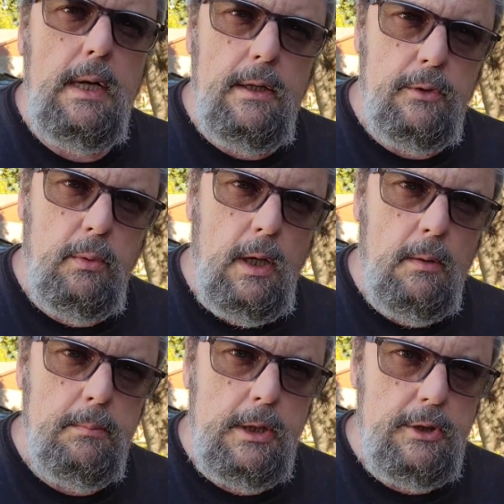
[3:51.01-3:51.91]
this will
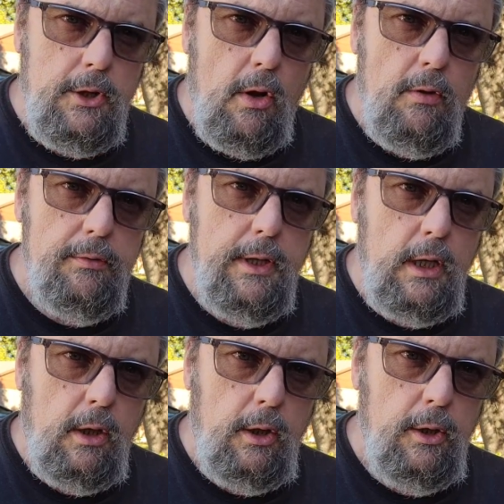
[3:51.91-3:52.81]
help dissolve the
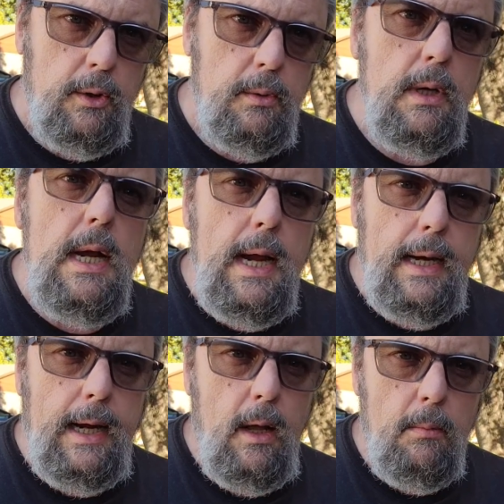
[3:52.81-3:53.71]
glue
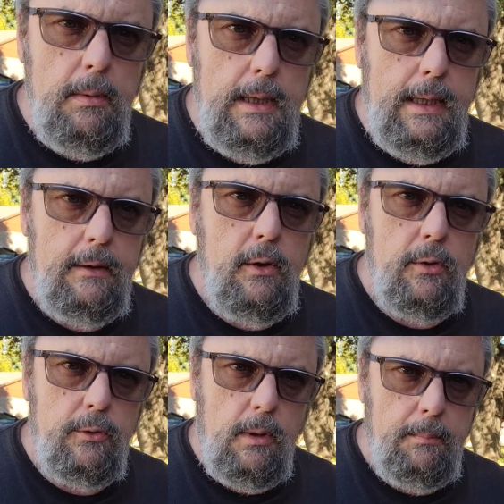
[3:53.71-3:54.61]
and help get
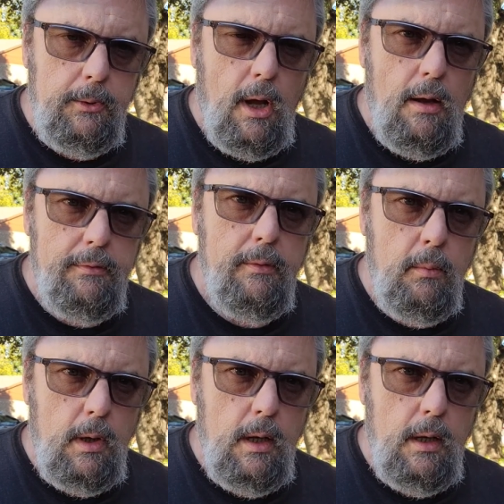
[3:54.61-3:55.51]
those grips off,
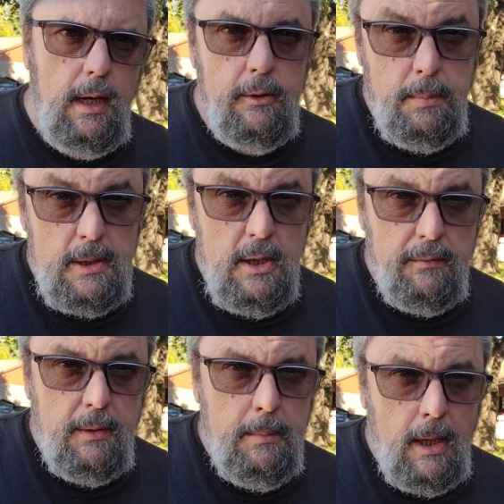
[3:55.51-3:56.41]
where, especially
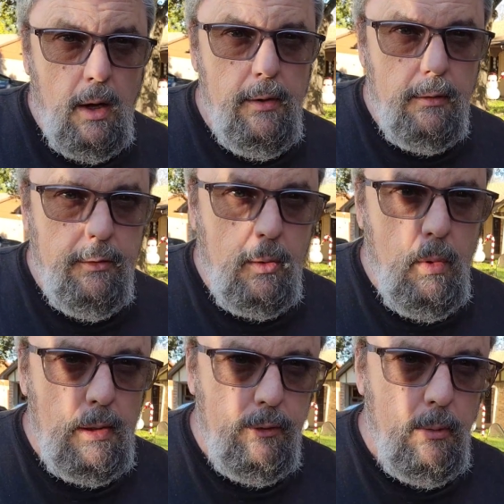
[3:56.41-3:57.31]
if they've been on there for
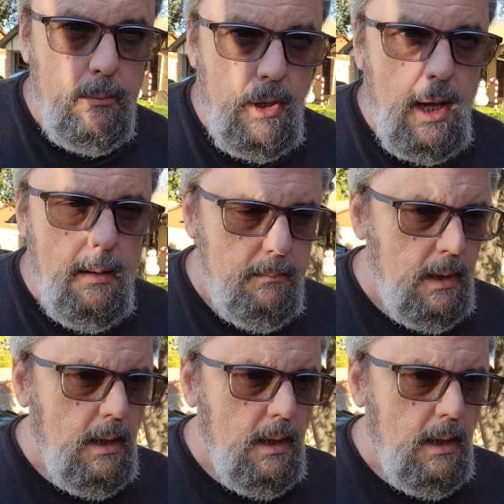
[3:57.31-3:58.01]
quite some time.